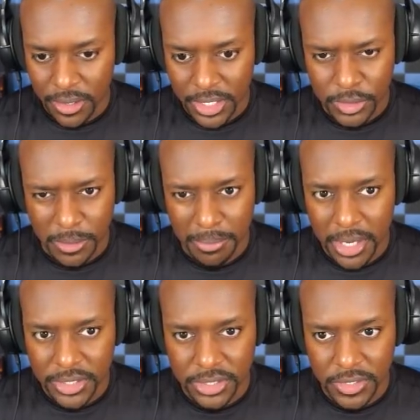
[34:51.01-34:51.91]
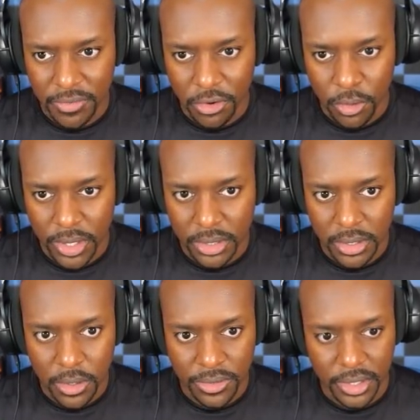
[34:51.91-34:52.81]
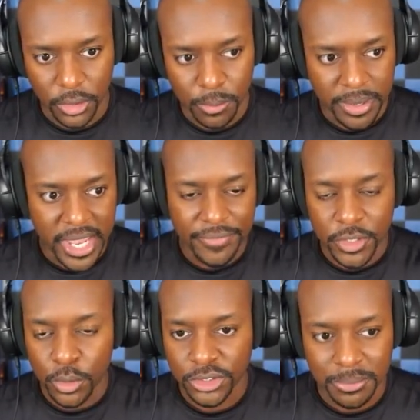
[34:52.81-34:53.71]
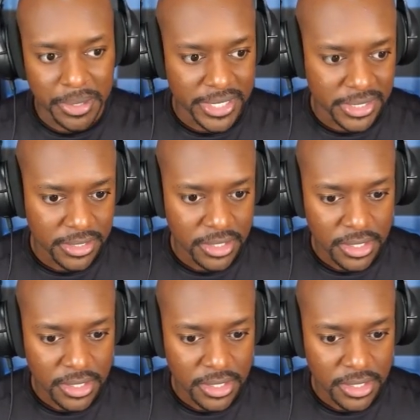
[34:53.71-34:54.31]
There's a bunch of stuff growing on the little path towards the bus.